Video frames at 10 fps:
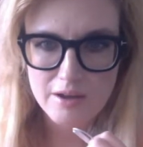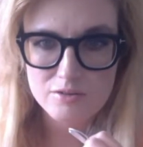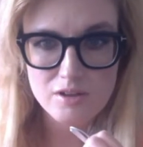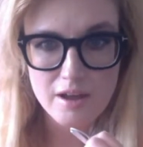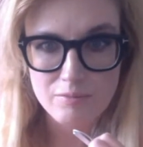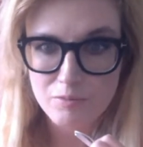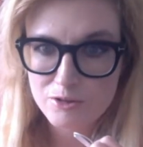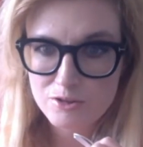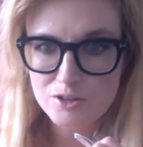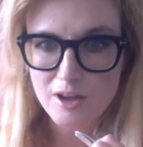I was like,
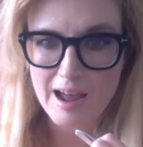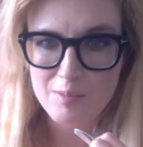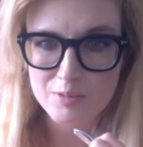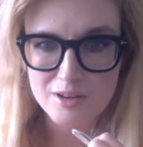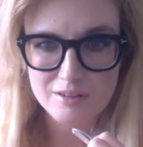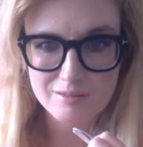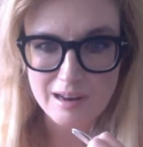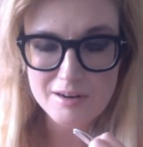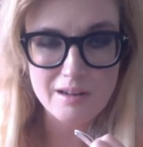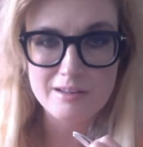this is a happy.
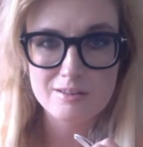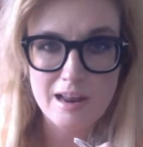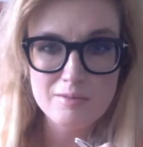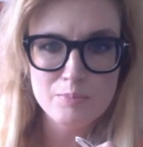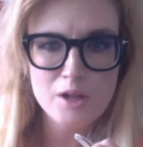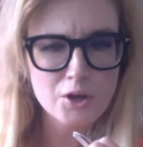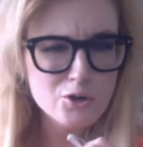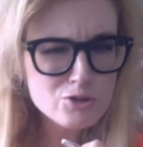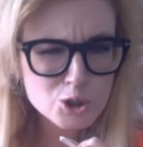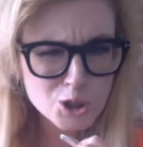I didn't like I didn't be like,
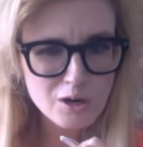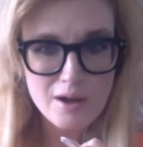"Are you sure?"